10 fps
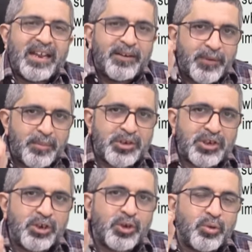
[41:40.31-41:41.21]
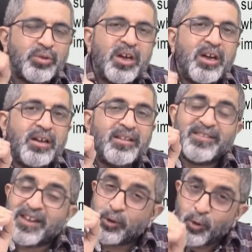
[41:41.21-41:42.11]
information to the
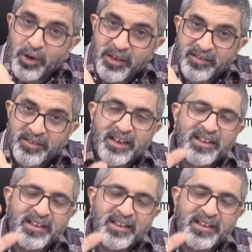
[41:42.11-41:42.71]
stakeholders,